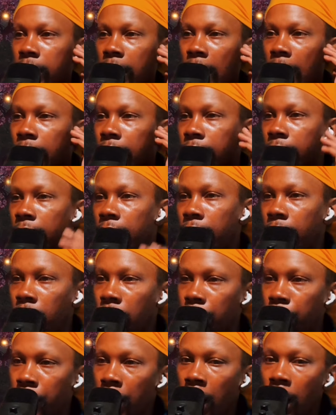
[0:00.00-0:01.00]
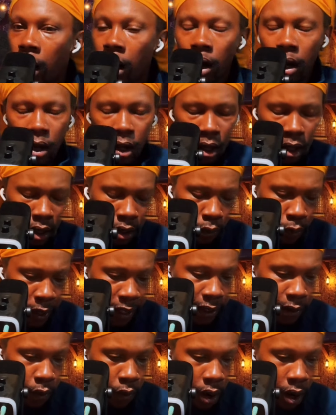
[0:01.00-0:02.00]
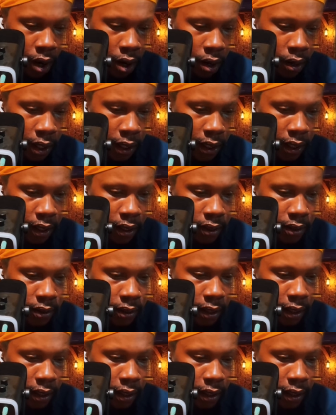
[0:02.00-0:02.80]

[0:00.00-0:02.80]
goddamn uh what the word is?